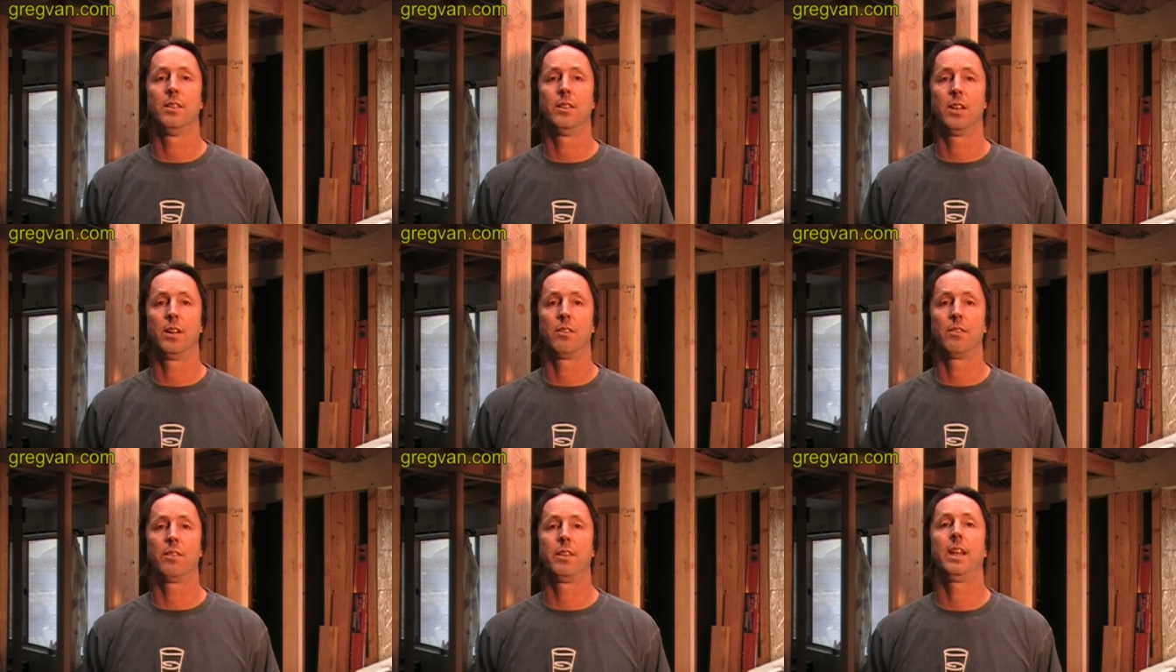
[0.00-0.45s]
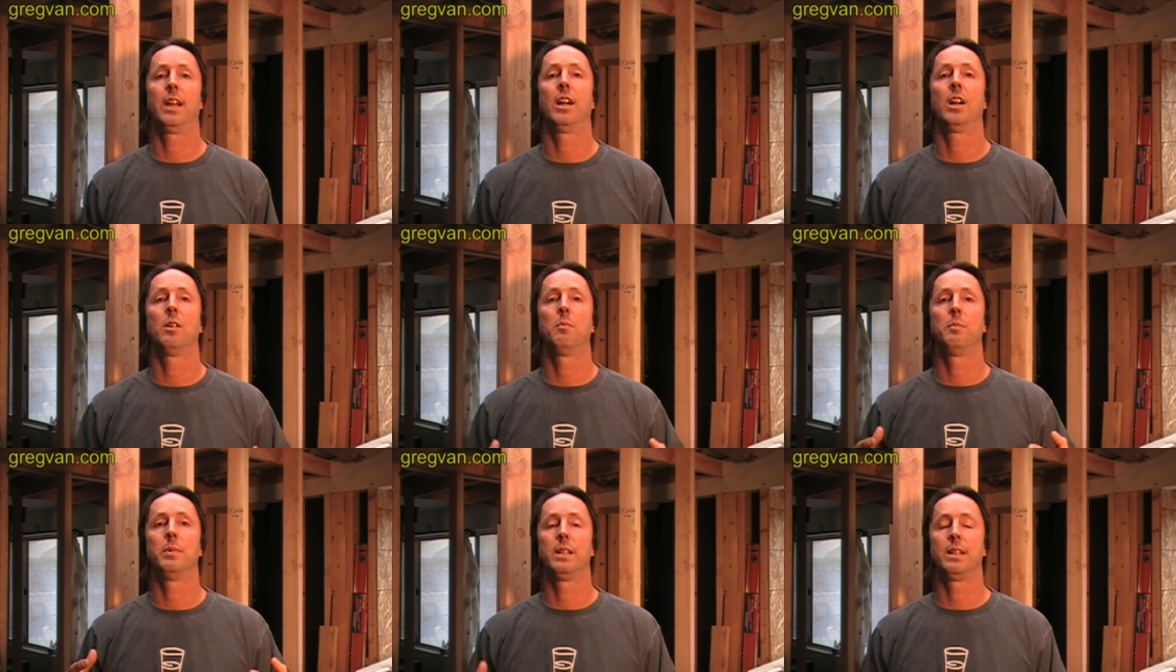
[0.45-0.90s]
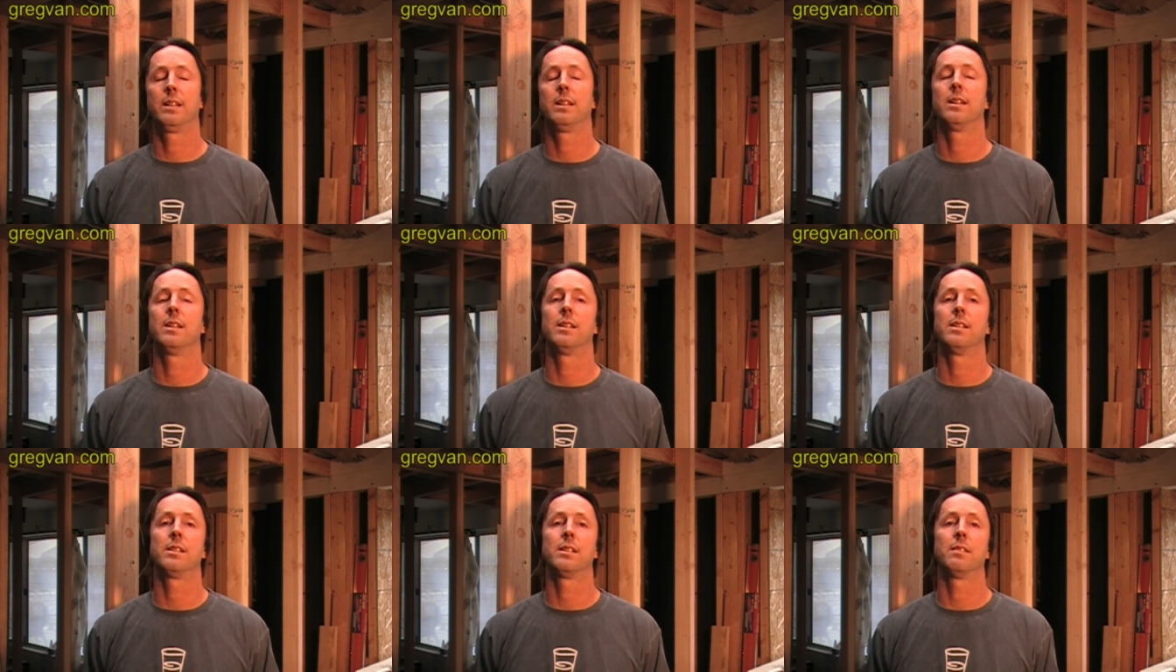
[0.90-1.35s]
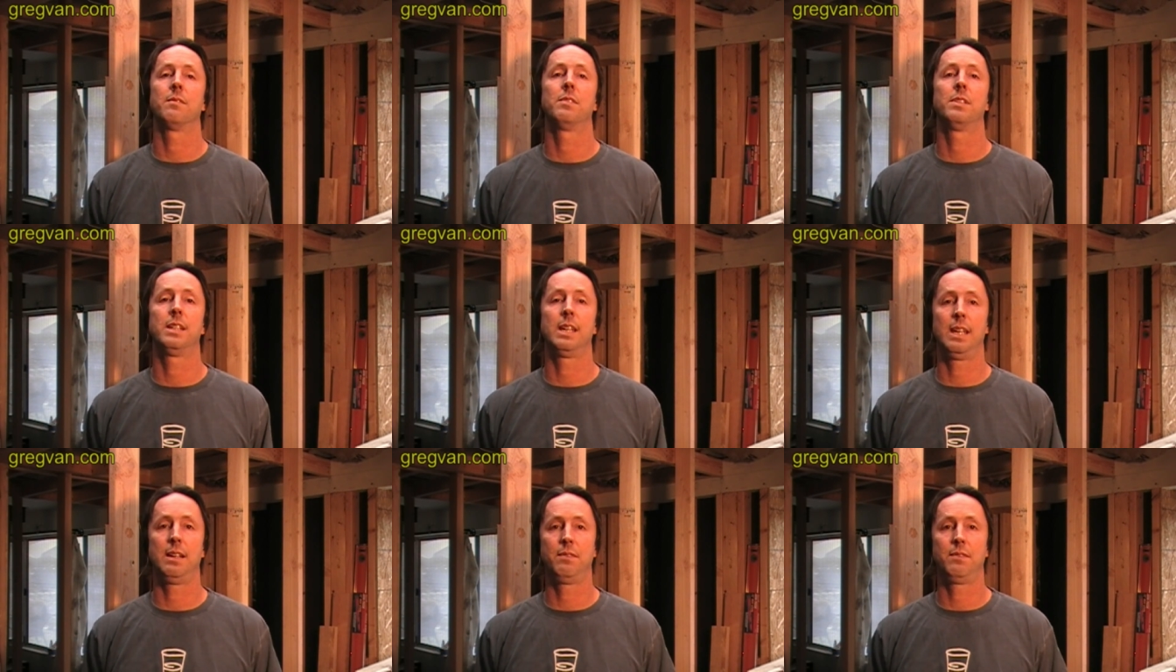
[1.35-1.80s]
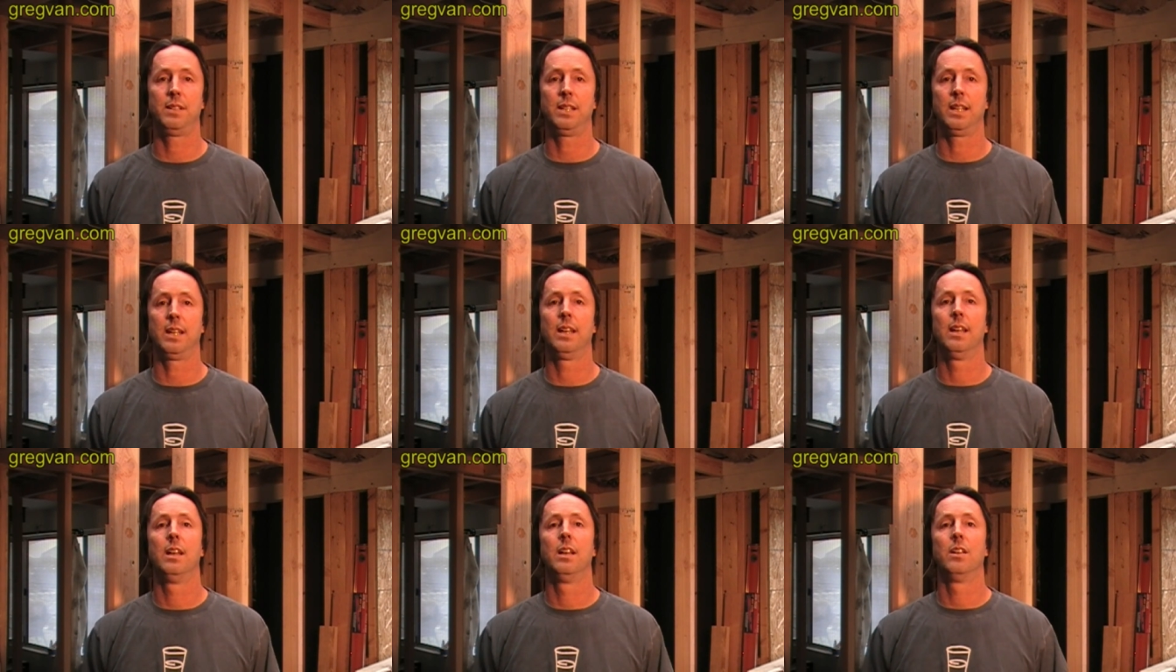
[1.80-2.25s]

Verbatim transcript: they're there because of safety.